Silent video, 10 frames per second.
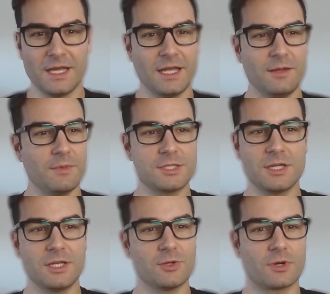Imagine
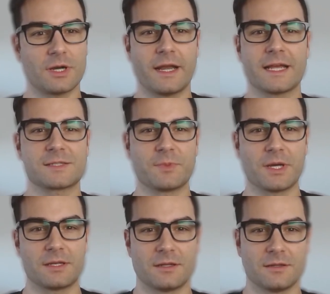you're an
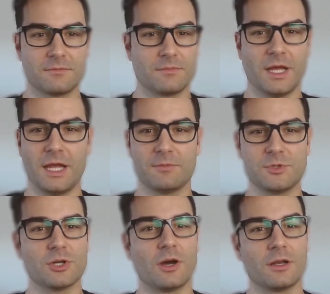expat named
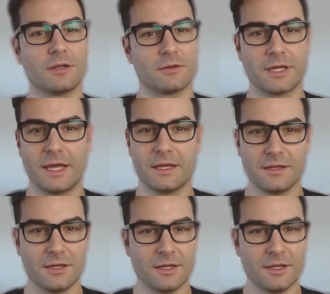John, okay?